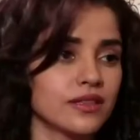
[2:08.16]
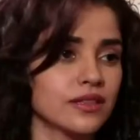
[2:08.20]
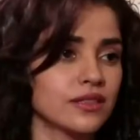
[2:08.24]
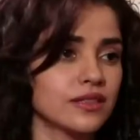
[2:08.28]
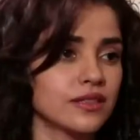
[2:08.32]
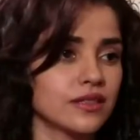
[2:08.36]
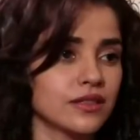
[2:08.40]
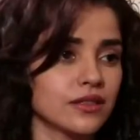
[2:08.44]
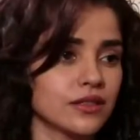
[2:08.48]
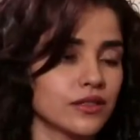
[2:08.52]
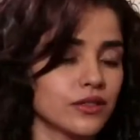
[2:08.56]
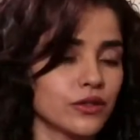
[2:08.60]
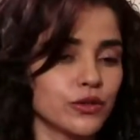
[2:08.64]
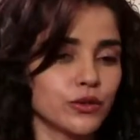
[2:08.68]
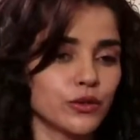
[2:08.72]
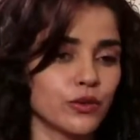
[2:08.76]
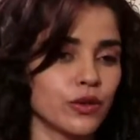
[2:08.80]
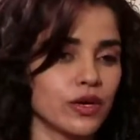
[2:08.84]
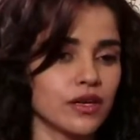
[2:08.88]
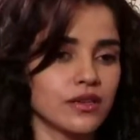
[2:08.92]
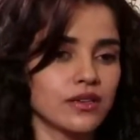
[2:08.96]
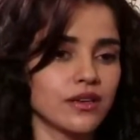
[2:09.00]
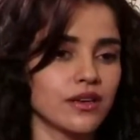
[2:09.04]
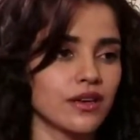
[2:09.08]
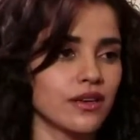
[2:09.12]
it's, you
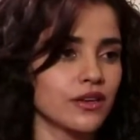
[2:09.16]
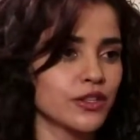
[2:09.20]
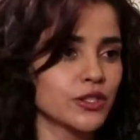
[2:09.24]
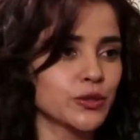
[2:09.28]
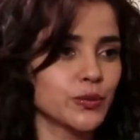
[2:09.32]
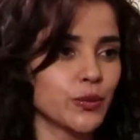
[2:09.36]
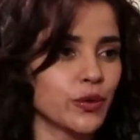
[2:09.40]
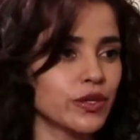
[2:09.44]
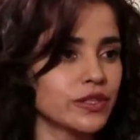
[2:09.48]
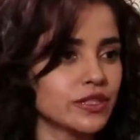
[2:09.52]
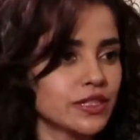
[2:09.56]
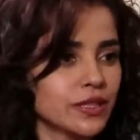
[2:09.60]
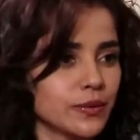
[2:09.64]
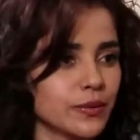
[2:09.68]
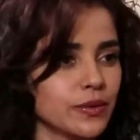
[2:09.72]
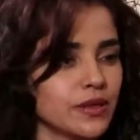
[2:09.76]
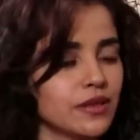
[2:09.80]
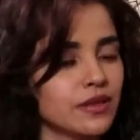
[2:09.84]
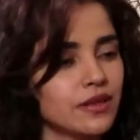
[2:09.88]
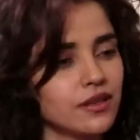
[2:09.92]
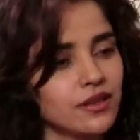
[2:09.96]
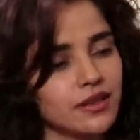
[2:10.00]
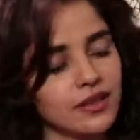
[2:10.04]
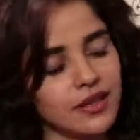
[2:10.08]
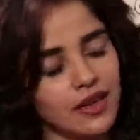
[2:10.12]
are responsible.
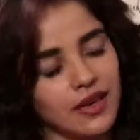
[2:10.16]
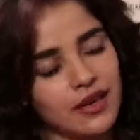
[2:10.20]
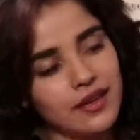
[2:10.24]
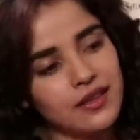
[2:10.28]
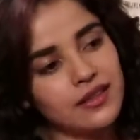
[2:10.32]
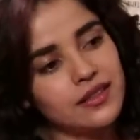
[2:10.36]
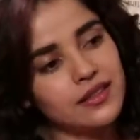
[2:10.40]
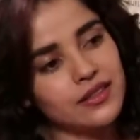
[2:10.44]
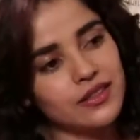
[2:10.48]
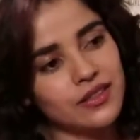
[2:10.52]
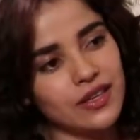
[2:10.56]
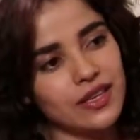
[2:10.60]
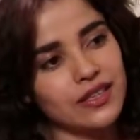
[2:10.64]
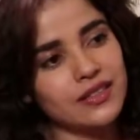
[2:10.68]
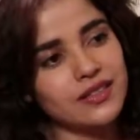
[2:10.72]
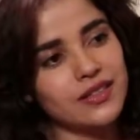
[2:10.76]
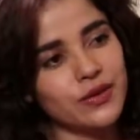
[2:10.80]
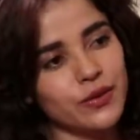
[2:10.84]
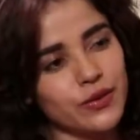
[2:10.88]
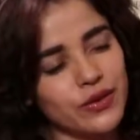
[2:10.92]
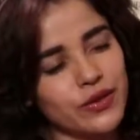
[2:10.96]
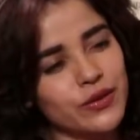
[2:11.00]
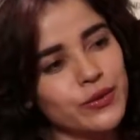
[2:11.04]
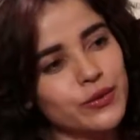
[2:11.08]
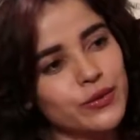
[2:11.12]
responsible. Yeah. So I said,
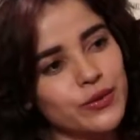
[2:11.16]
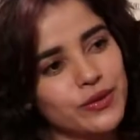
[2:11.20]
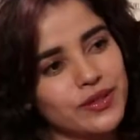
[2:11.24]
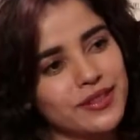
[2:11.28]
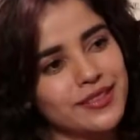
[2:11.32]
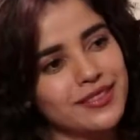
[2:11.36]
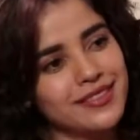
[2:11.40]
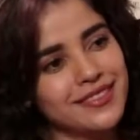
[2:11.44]
okay, cool.